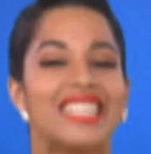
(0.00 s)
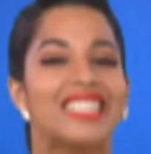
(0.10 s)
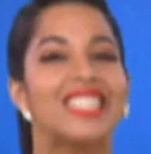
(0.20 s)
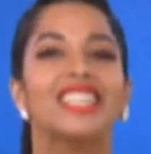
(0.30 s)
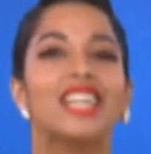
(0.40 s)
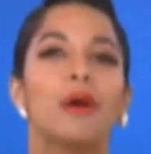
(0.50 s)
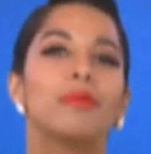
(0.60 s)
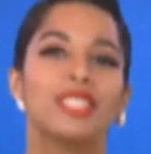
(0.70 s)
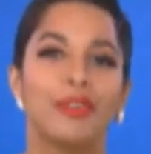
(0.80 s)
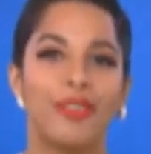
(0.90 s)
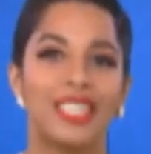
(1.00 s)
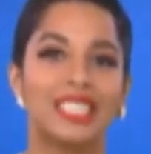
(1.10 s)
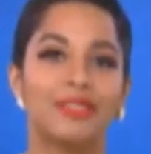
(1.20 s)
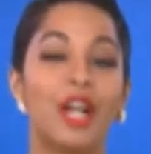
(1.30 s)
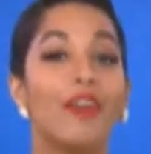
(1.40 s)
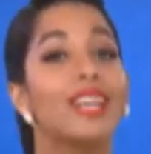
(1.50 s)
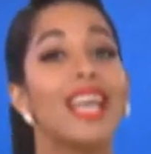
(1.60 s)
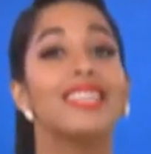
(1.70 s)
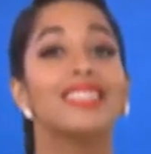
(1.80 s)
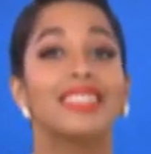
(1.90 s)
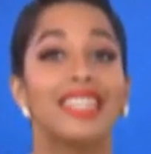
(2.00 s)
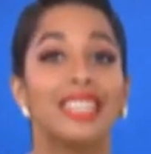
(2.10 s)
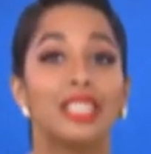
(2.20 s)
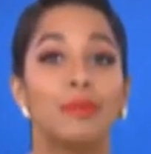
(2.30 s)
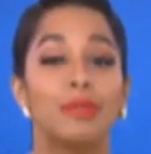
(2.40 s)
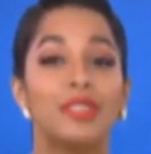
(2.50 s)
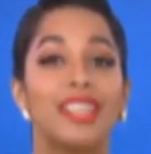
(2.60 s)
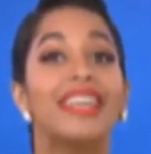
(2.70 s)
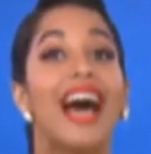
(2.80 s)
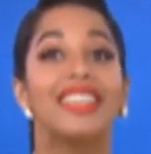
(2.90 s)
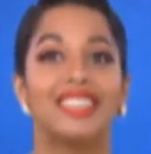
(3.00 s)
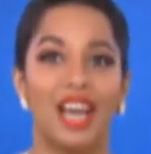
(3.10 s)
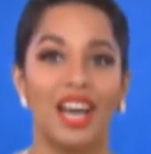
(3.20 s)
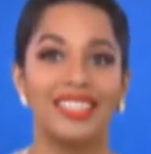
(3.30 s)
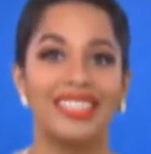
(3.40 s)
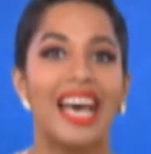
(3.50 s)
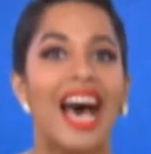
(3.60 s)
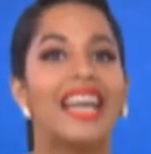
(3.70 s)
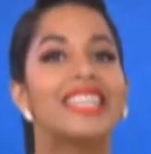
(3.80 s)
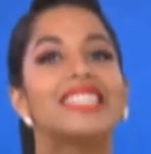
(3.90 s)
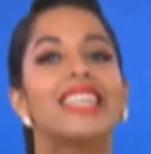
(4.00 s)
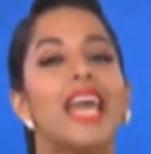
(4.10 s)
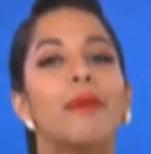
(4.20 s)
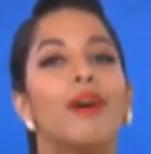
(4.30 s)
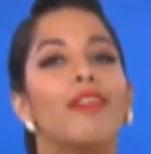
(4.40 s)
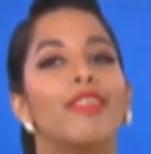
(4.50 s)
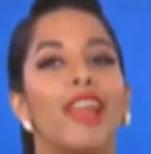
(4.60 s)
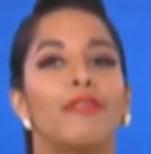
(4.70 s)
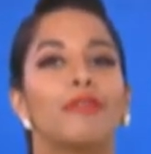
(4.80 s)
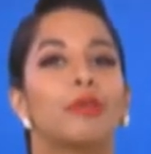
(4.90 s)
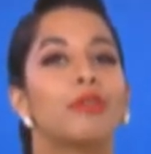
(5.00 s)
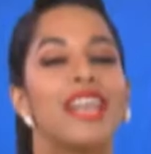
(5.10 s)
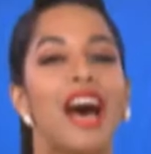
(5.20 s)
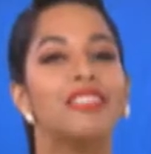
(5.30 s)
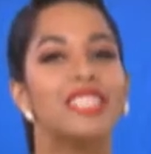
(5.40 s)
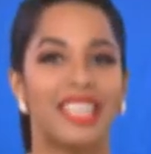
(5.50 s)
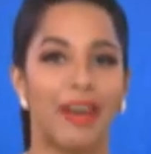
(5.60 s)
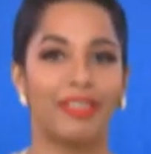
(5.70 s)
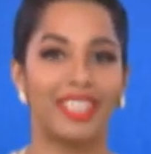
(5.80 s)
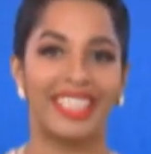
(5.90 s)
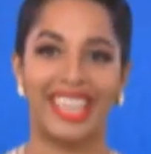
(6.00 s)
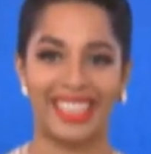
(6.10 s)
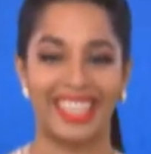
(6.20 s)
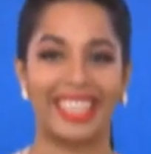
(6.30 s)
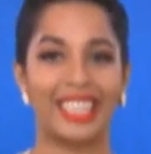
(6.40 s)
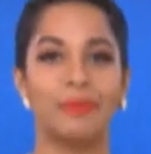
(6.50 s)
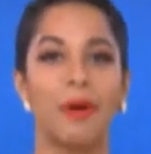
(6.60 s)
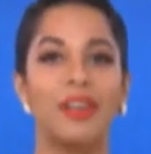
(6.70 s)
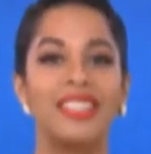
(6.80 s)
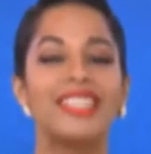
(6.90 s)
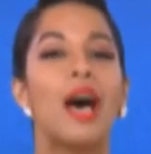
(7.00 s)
Sankalp is a festival of classical Indian music and dance, and it's a labor of love for the renowned South African Kathak exponent,